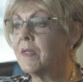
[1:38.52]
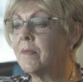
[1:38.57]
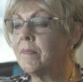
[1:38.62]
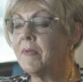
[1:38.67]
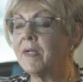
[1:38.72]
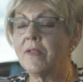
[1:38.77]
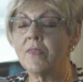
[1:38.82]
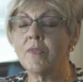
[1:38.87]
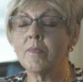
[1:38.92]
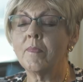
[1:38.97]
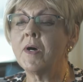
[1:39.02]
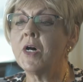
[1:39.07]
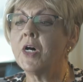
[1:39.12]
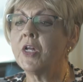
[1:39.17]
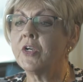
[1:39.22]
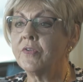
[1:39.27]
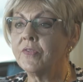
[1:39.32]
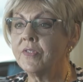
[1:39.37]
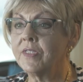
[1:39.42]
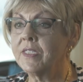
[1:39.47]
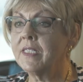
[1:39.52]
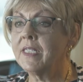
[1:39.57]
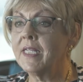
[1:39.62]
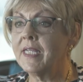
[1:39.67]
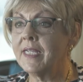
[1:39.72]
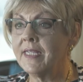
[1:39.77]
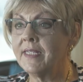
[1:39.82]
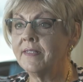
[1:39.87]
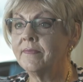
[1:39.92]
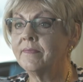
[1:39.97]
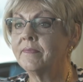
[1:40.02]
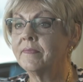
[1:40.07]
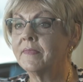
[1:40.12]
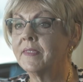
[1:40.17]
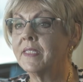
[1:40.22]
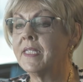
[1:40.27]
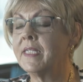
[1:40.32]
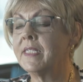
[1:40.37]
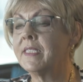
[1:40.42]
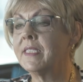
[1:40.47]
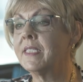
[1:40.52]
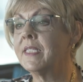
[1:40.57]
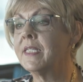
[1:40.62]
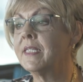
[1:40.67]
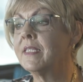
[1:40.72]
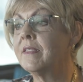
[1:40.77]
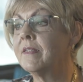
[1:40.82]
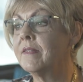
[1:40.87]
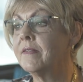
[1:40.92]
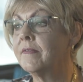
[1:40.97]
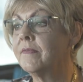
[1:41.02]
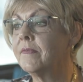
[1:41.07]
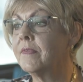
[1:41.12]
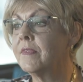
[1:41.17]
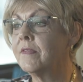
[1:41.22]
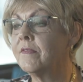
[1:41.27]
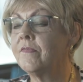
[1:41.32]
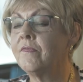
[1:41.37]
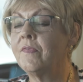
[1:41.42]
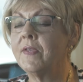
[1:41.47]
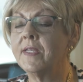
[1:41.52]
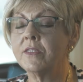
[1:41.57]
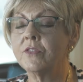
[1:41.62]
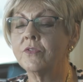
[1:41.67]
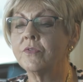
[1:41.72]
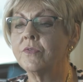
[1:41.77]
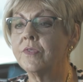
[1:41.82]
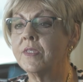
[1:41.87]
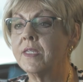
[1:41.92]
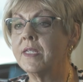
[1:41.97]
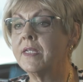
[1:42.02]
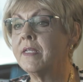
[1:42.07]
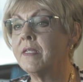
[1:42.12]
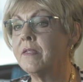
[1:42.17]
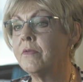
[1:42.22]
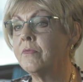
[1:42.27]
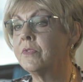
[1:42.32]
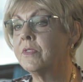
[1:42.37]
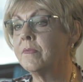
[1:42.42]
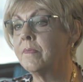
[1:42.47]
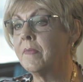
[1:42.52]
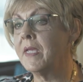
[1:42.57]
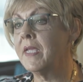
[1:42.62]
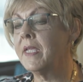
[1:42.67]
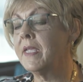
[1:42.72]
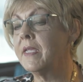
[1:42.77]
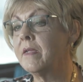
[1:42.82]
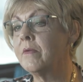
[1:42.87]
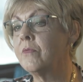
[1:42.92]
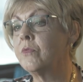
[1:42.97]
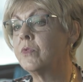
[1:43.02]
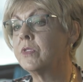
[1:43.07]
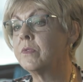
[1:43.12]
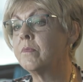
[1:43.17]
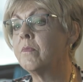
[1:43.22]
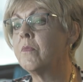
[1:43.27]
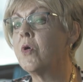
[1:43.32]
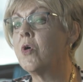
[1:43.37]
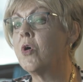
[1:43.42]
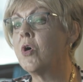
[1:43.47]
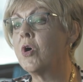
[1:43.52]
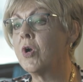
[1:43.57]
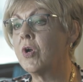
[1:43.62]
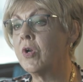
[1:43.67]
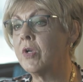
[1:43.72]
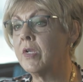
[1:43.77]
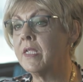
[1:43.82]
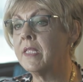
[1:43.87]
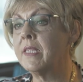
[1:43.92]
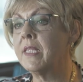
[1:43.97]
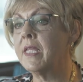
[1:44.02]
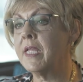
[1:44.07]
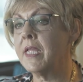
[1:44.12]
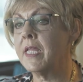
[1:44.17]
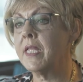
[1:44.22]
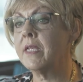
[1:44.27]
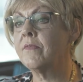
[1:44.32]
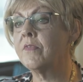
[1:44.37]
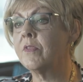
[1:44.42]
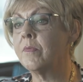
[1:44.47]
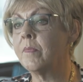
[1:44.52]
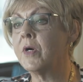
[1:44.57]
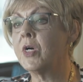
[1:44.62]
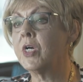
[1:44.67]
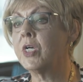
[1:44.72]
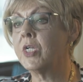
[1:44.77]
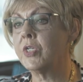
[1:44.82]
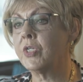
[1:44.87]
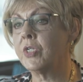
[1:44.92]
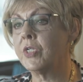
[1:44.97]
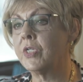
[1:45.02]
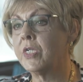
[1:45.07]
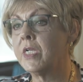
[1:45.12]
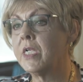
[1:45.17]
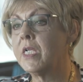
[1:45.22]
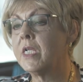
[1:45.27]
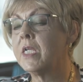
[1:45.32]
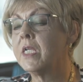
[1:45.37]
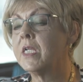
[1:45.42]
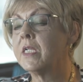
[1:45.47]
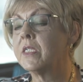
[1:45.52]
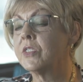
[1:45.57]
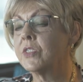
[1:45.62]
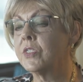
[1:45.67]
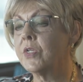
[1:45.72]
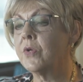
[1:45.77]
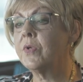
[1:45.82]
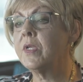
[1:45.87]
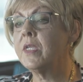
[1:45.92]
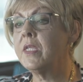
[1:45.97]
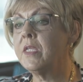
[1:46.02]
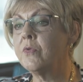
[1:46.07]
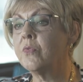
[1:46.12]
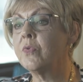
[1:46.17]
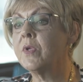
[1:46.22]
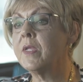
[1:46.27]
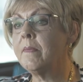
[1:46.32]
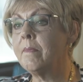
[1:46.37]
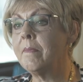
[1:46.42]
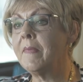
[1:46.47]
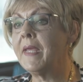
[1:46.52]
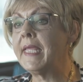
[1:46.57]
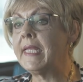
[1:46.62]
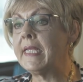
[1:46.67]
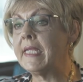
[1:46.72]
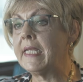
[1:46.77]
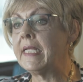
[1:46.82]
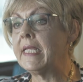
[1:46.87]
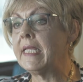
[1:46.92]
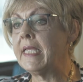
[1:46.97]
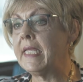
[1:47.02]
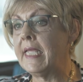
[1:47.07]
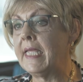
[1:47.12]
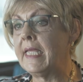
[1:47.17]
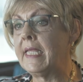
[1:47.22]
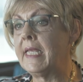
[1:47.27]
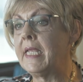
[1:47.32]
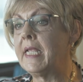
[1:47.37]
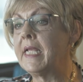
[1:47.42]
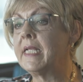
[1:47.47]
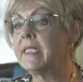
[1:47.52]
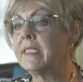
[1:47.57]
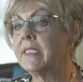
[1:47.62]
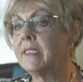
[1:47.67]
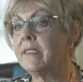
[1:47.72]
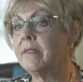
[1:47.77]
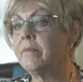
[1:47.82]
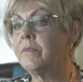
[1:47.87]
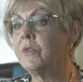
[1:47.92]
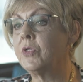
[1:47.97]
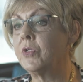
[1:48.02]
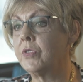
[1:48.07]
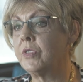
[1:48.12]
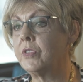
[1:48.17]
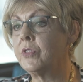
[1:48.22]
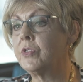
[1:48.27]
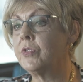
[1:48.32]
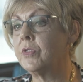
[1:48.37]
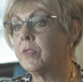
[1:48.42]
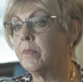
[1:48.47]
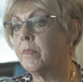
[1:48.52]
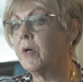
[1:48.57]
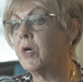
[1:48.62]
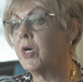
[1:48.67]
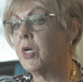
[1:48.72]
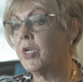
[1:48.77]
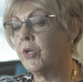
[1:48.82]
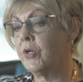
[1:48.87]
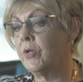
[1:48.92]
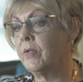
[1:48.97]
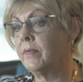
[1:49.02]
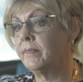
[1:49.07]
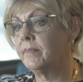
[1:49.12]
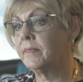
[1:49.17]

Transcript: about the potter and the clay. And it said the, the vessel that he was making was marred in the hand of the potter. So he remade it again as seemed good to the potter.